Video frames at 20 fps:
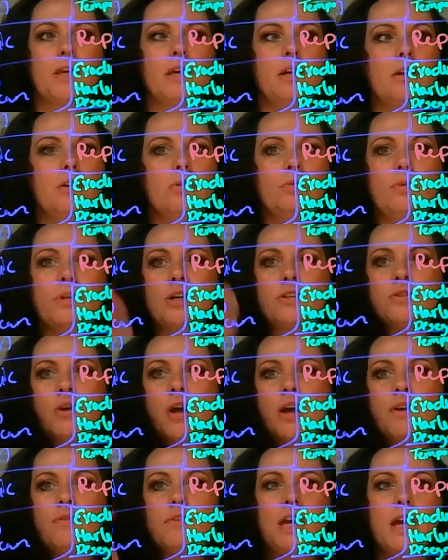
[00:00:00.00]
We also
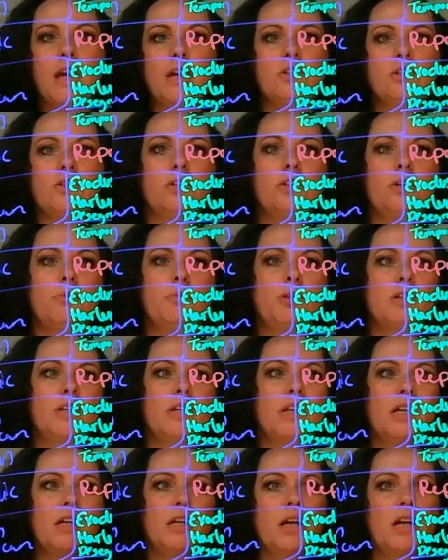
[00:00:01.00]
have the Asian
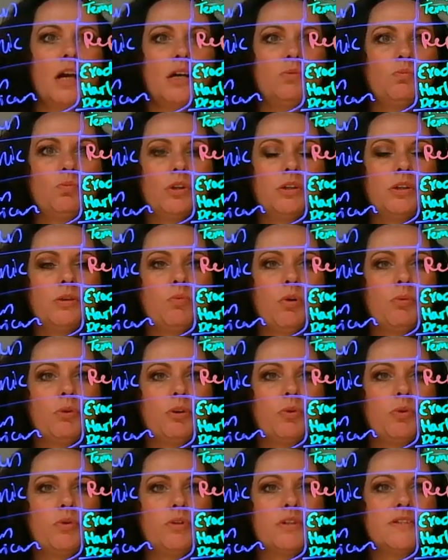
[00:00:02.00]
community, and really where we're
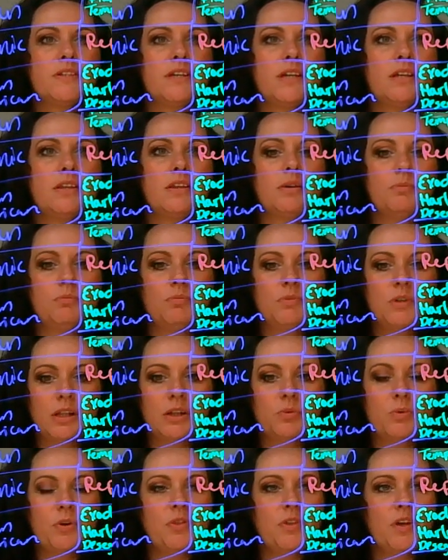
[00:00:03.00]
going to see them
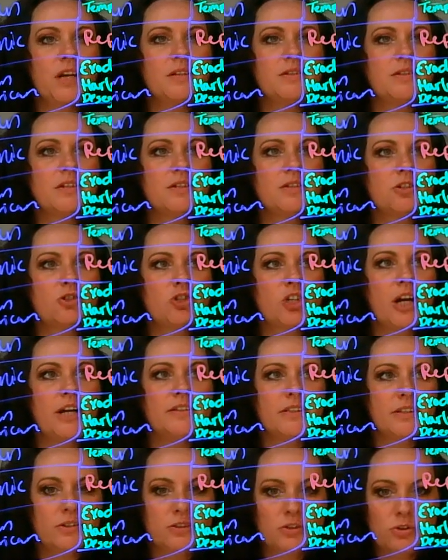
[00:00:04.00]
dealing with things is the
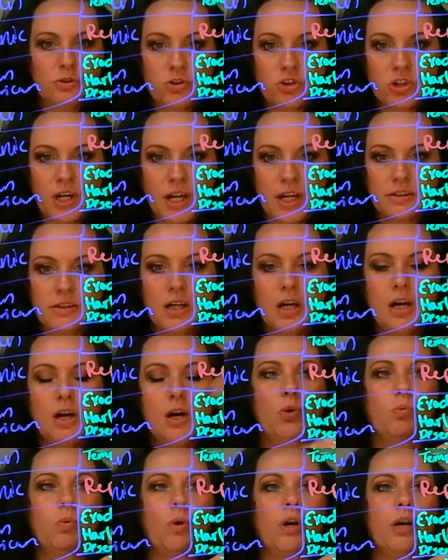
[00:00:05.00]
Chinese Exclusion Act,
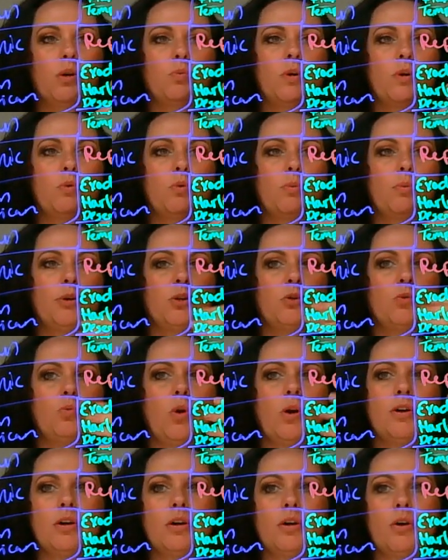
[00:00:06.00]
where we will put a
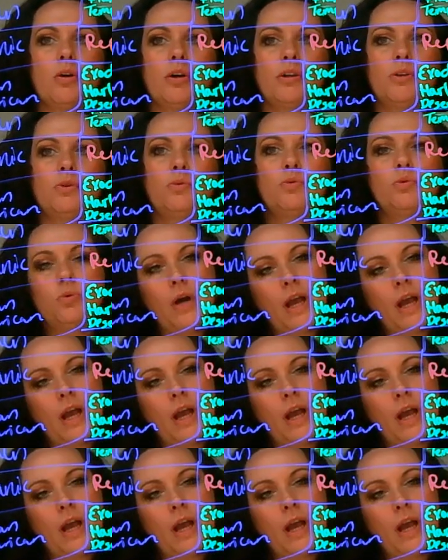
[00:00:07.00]
quota on how